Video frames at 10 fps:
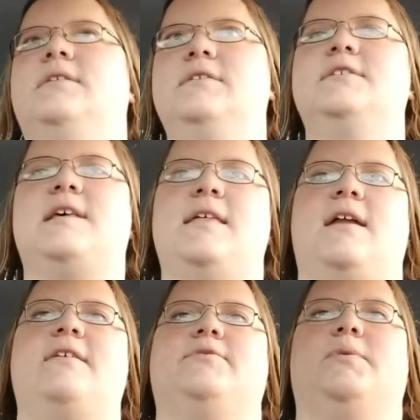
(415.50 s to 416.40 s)
say that
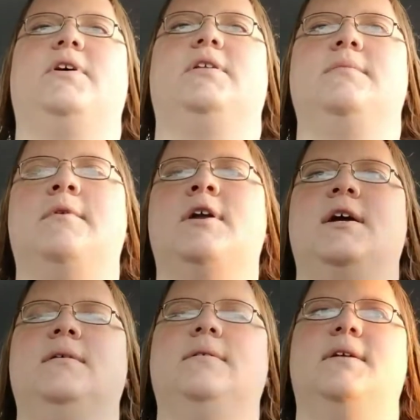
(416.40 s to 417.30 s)
I have to work in the
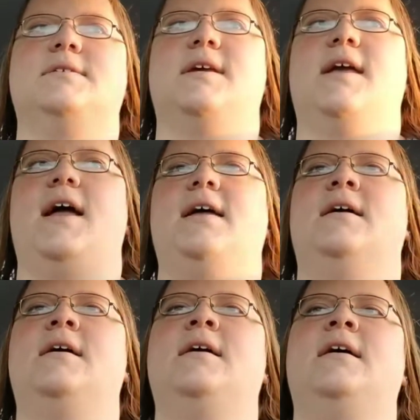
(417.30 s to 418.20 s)
morning. And I was like, okay.
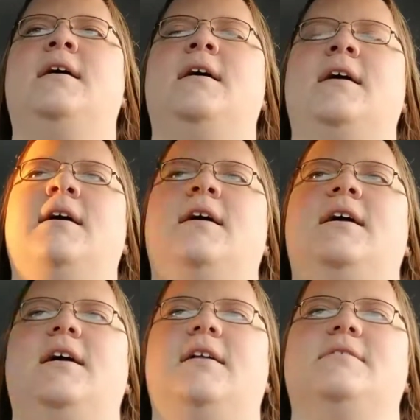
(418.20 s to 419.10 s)

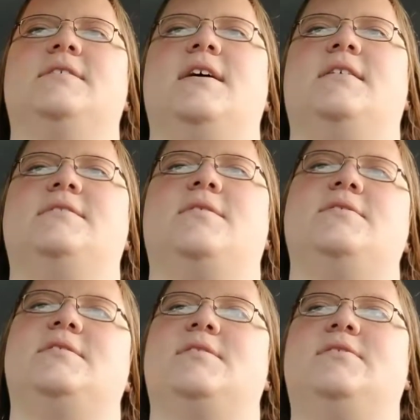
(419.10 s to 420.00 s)
And I was like, so I
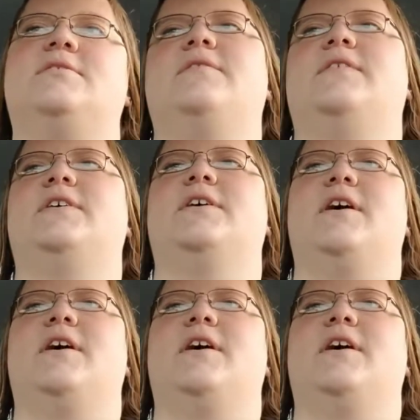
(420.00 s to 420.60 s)
just looked over at her